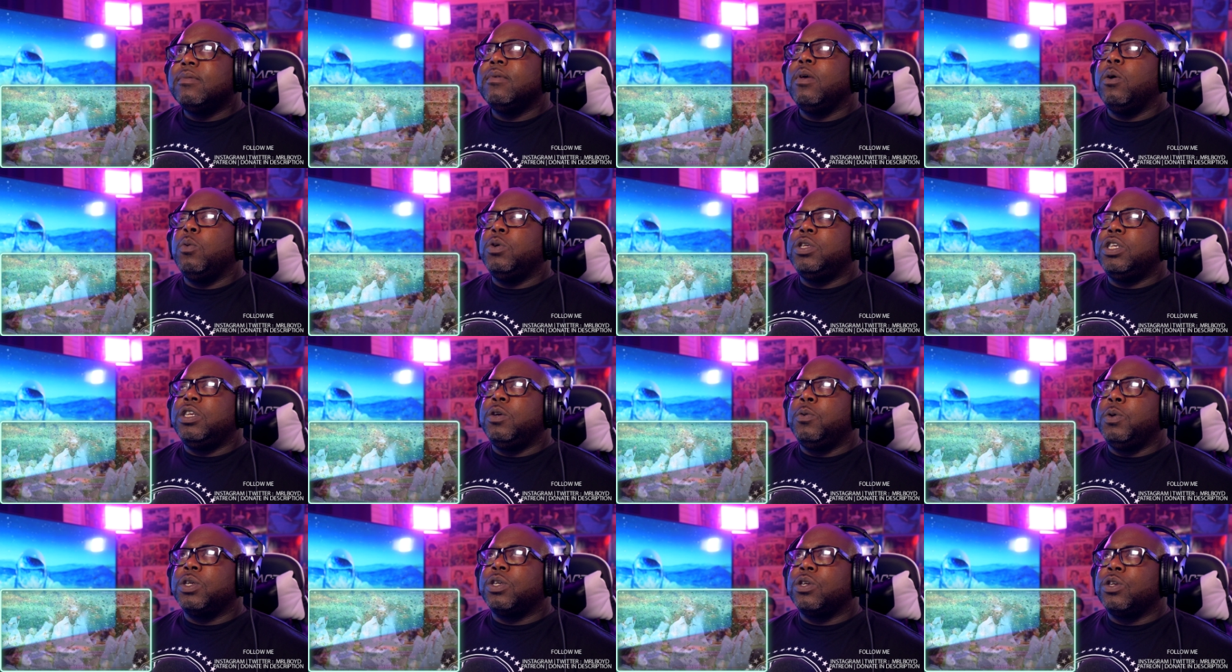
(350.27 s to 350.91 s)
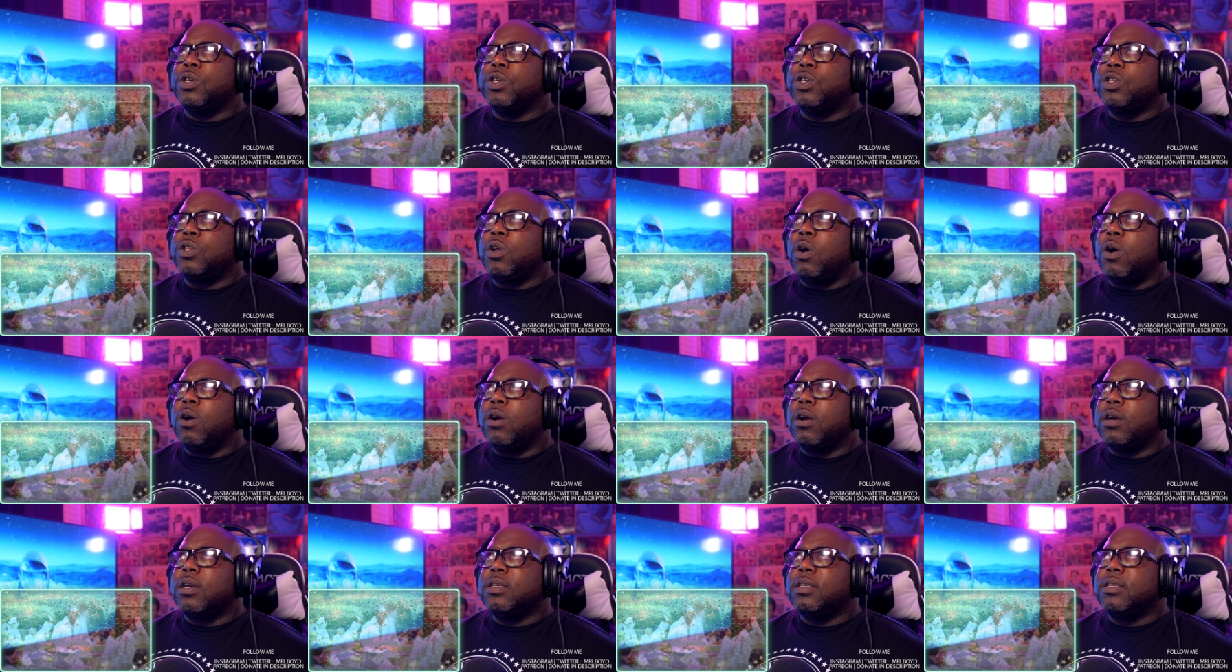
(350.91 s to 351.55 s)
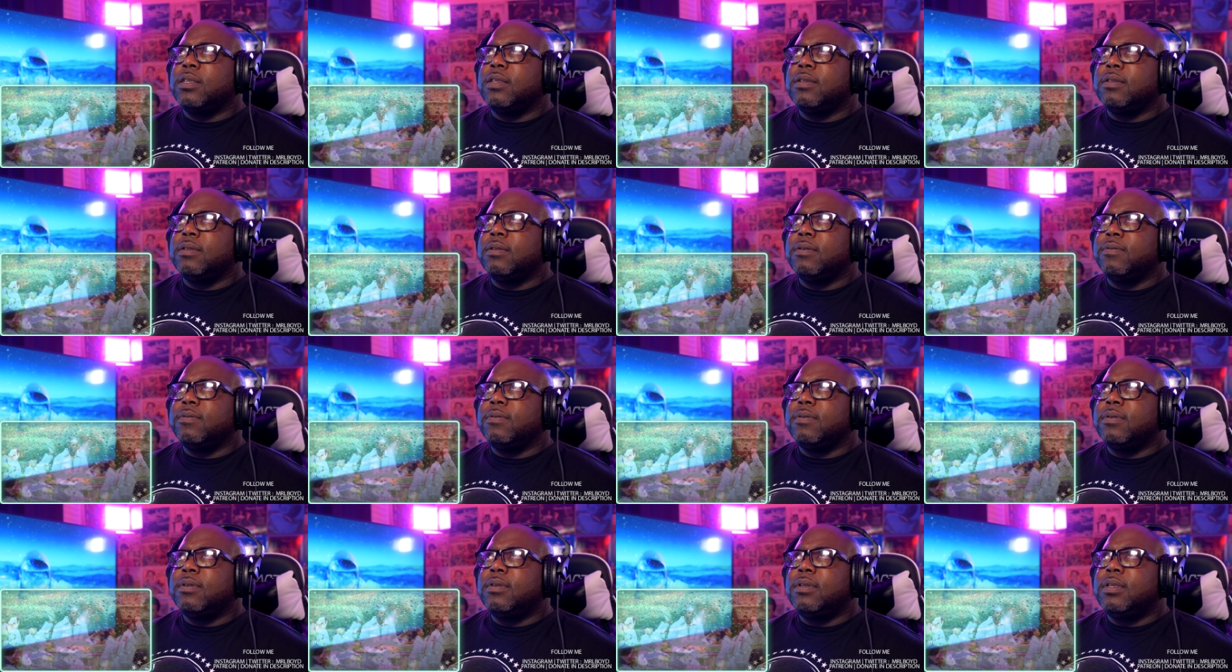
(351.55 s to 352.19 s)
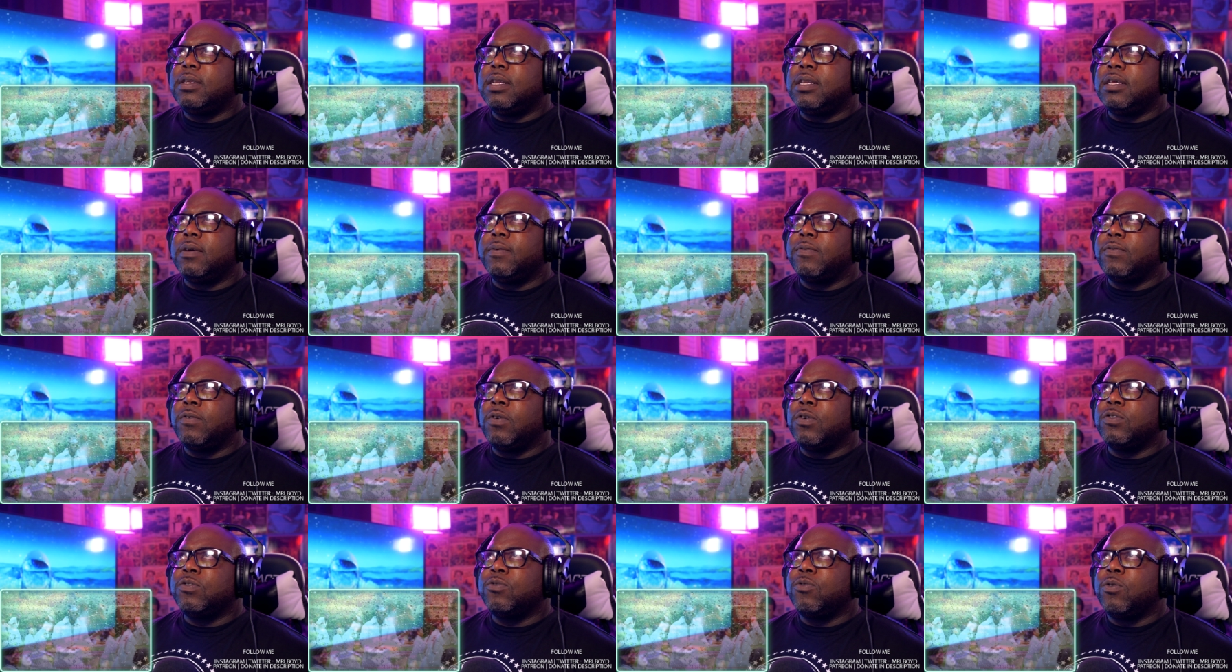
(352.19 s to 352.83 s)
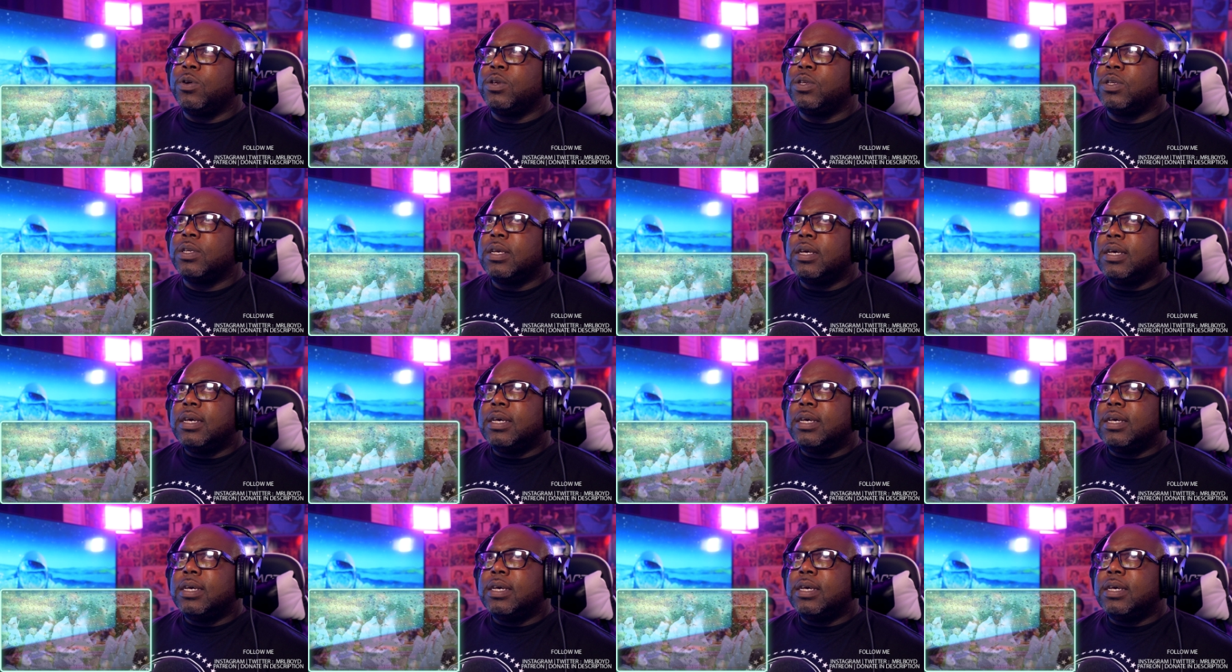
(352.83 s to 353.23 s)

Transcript: Wish You Wish on a Star because the, the, ceiling of Rolls Royce,